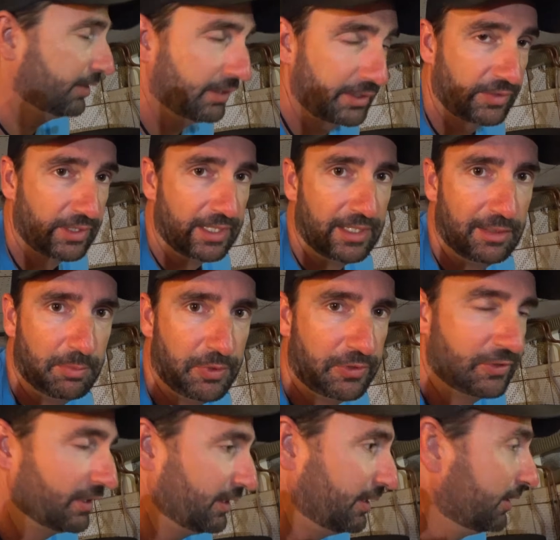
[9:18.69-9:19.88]
so it looks like I didn't
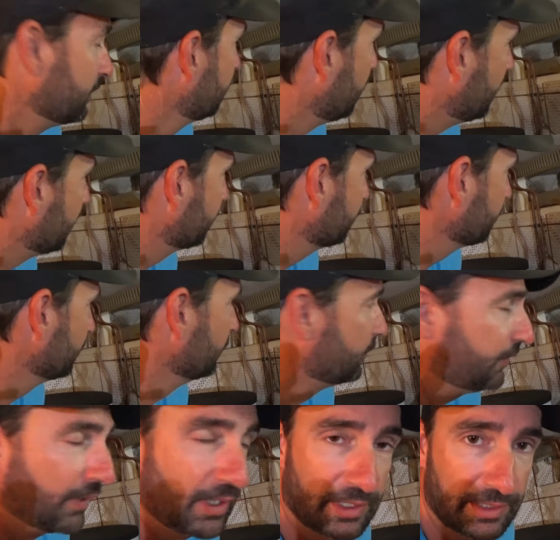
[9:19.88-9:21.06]
push it through
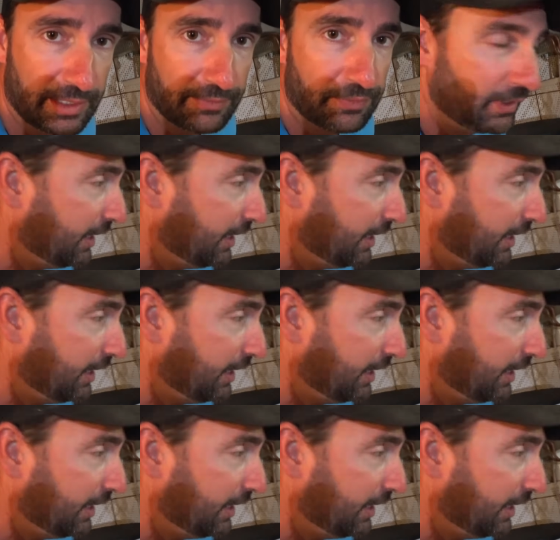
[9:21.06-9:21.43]
far enough